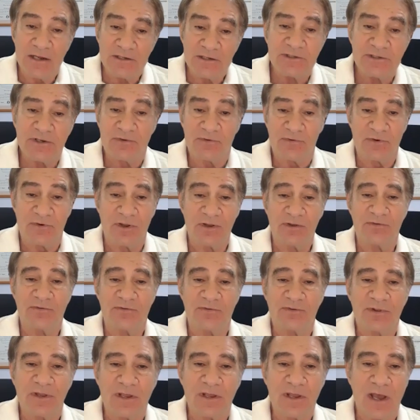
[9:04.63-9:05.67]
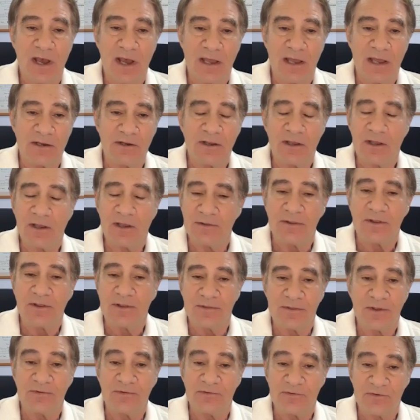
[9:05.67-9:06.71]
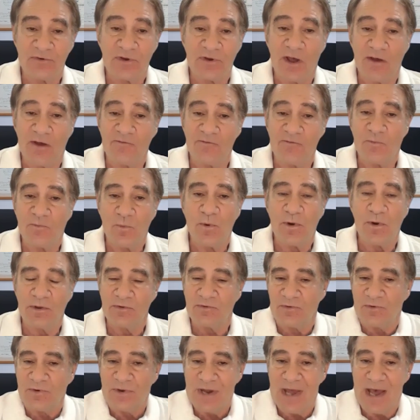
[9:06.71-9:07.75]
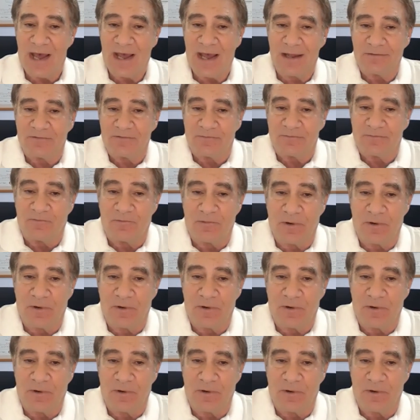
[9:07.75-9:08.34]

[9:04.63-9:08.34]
consciousness the idea that this stuff was not